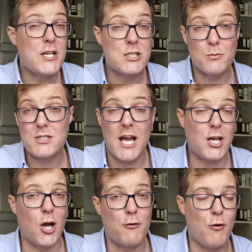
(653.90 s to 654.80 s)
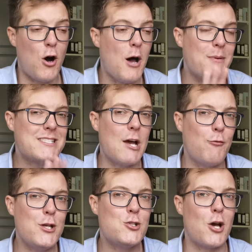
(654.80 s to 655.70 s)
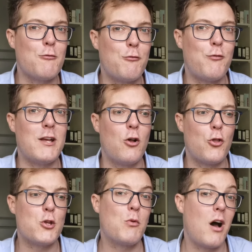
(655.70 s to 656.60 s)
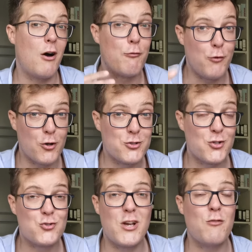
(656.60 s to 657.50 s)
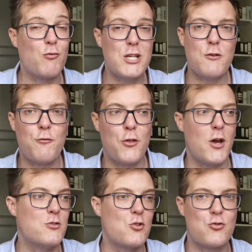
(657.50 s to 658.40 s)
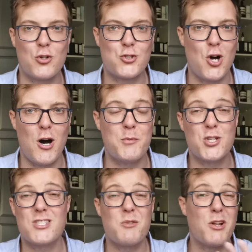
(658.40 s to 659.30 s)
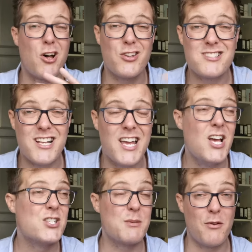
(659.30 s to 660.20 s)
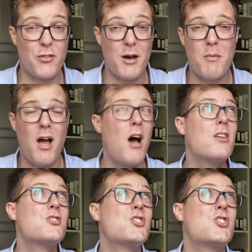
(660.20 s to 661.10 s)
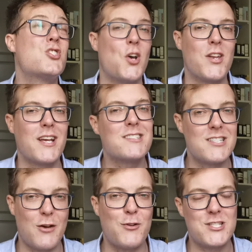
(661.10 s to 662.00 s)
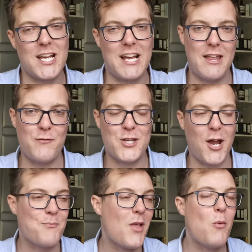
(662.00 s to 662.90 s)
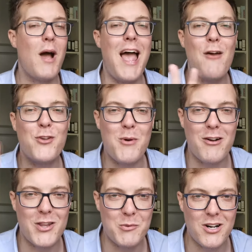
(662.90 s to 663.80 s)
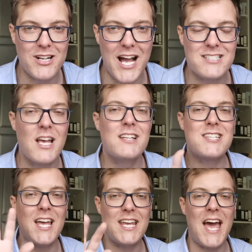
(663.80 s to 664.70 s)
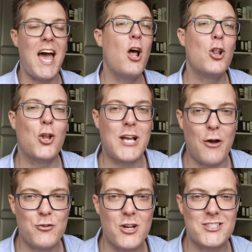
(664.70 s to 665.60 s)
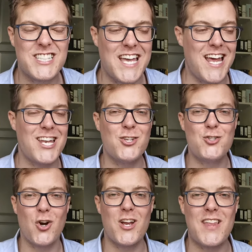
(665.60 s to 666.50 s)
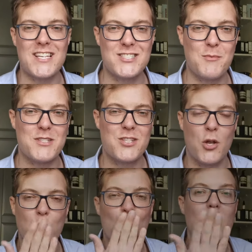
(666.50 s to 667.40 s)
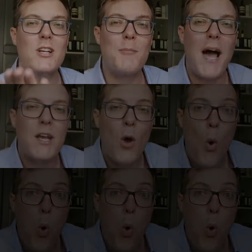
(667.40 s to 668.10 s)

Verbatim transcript: these are the ones that I go for. But definitely don't feel that you can't afford sunscreen. Reach for those drugstore options that will honestly, some of them stunning. So definitely check out that video. Wherever you are world, guys, take care, look after your skin, and enjoy that summer sun. Goodbye.